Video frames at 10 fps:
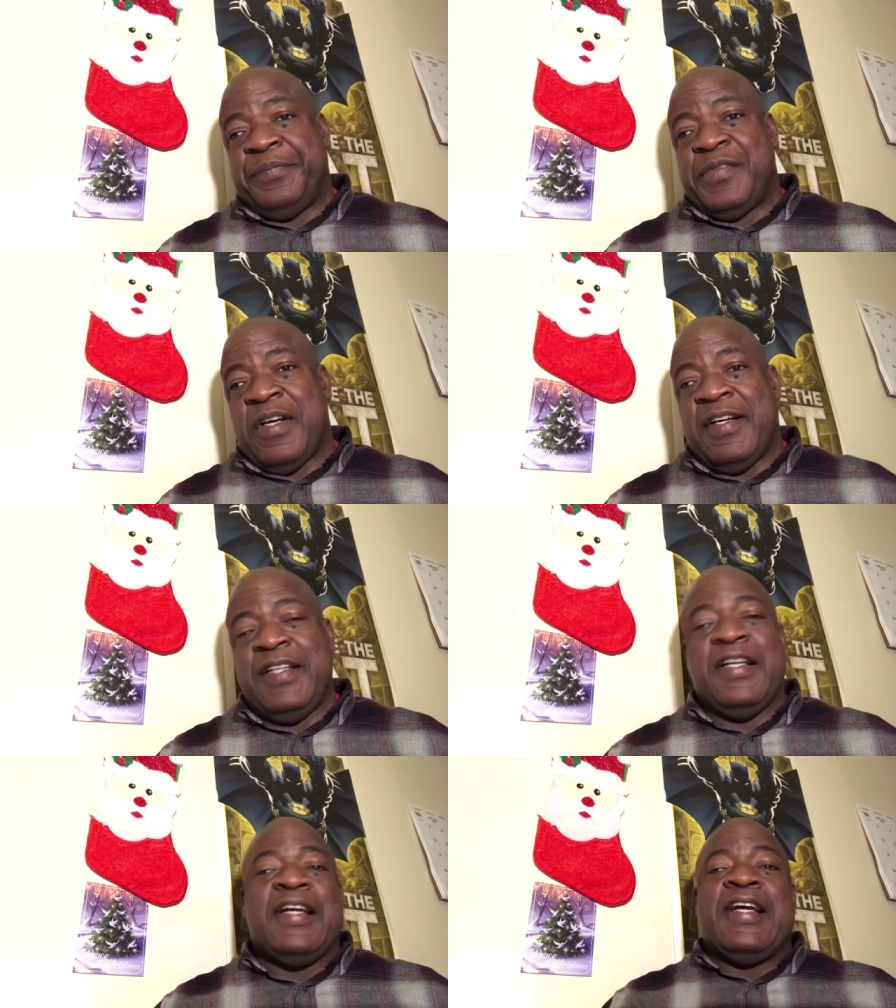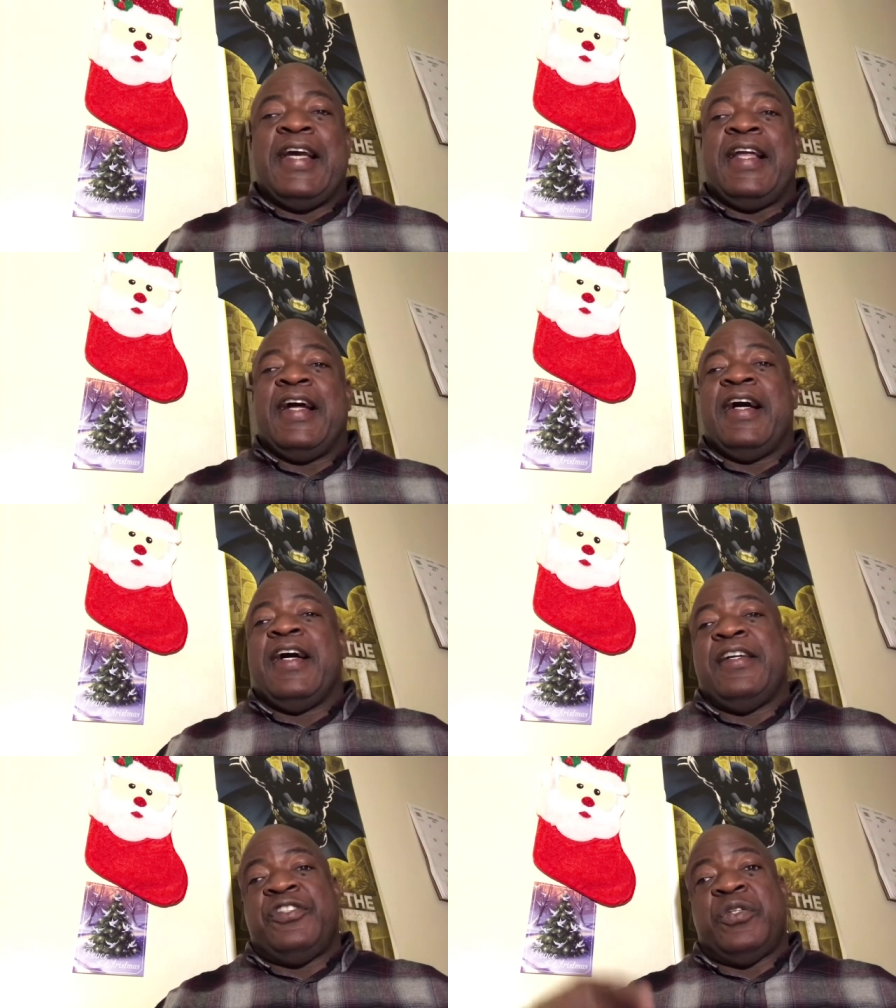All right, and I
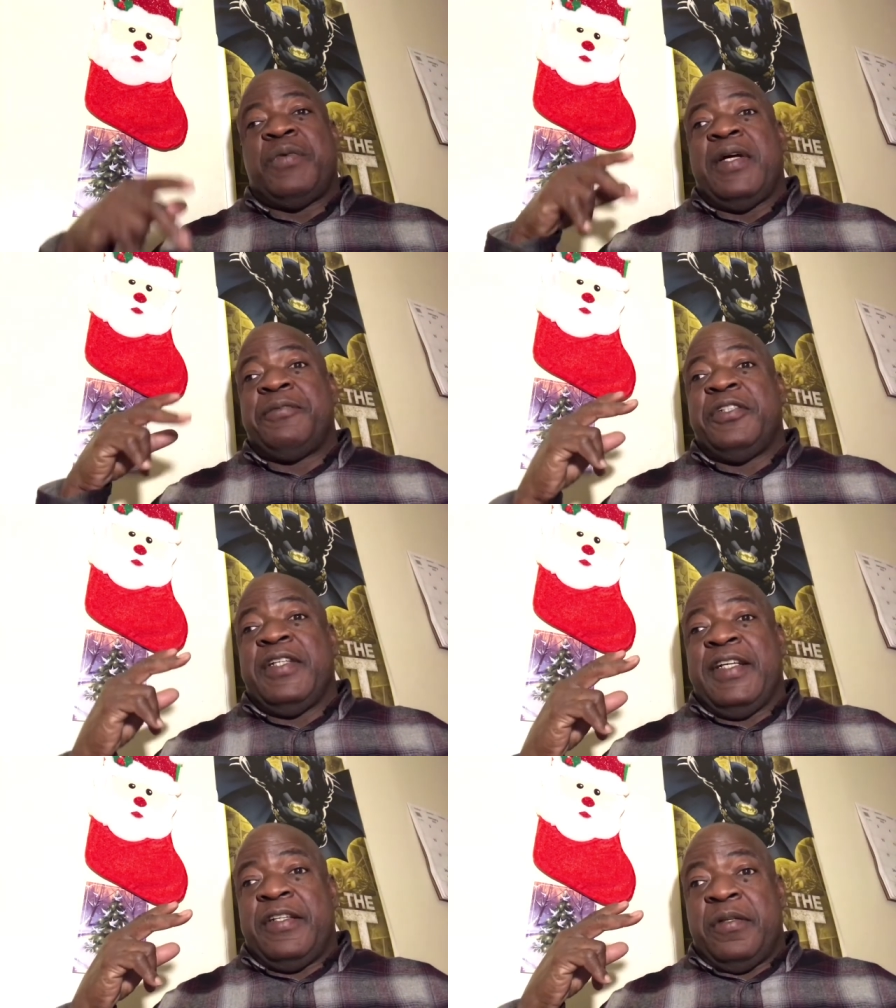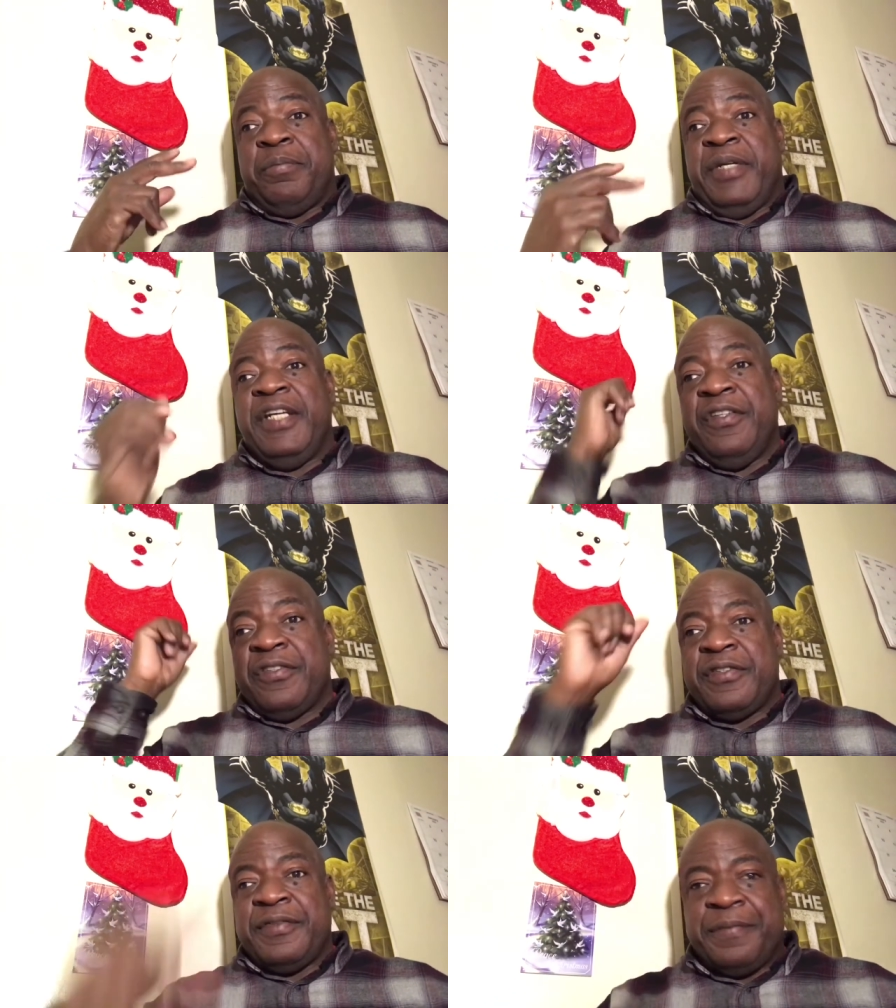should wrap to you later. Peace.